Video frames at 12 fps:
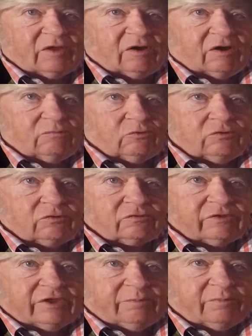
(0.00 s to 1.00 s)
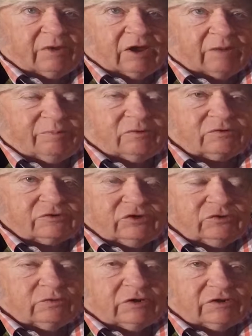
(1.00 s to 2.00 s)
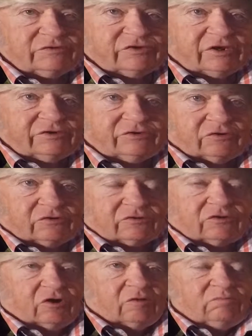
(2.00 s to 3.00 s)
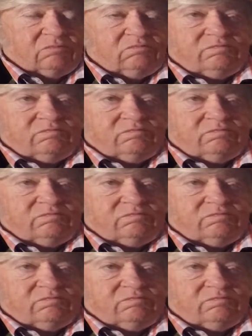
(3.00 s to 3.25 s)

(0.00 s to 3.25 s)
I will look them up on QRZ.com